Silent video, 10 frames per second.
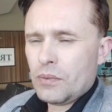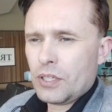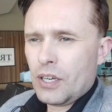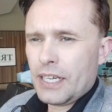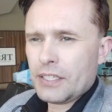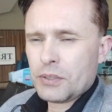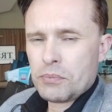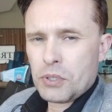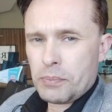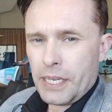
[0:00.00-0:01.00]
guy doesn't
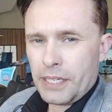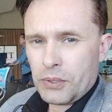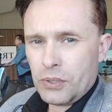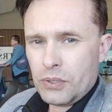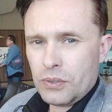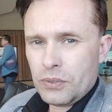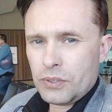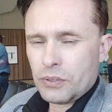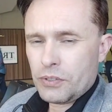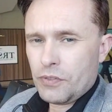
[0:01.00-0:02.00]
push back at all,
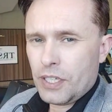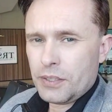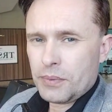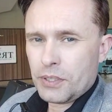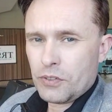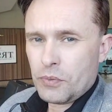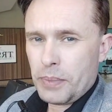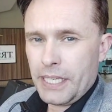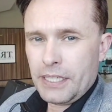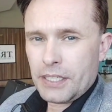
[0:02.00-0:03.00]
so he finds himself
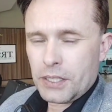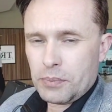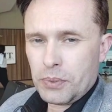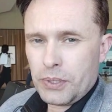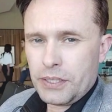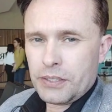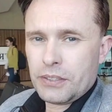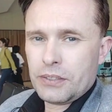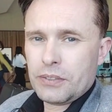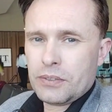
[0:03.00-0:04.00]
being
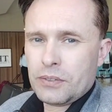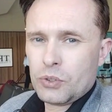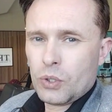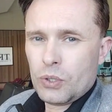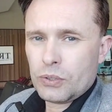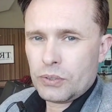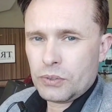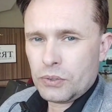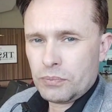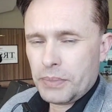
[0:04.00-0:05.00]
exploited,
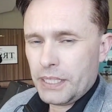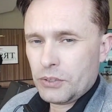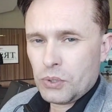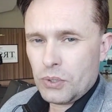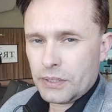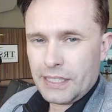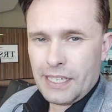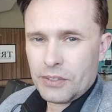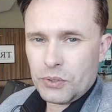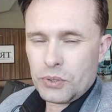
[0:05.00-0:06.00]
being talked
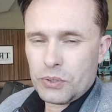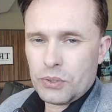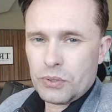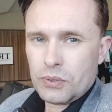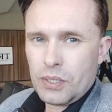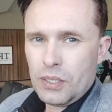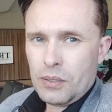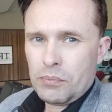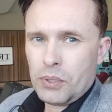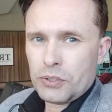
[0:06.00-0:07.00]
down to,
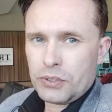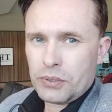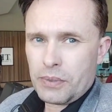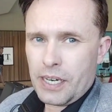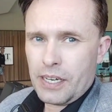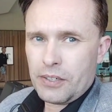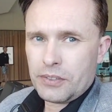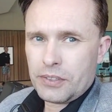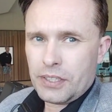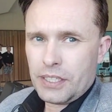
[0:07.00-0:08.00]
bossed
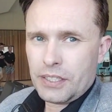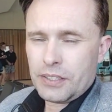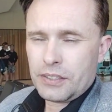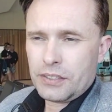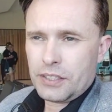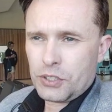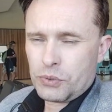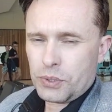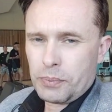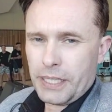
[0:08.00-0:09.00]
around, and
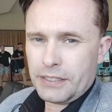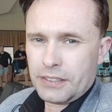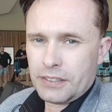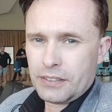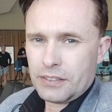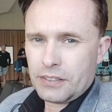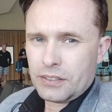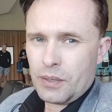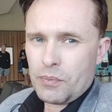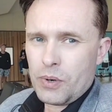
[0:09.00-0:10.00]
disrespected
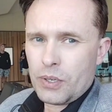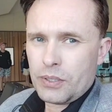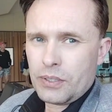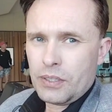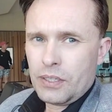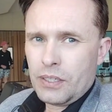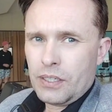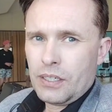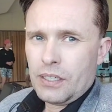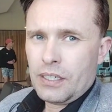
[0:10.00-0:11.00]
somewhat.
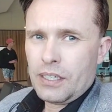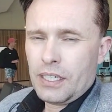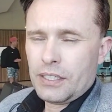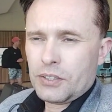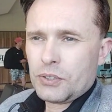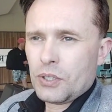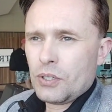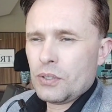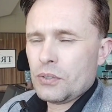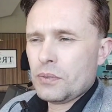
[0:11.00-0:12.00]
And so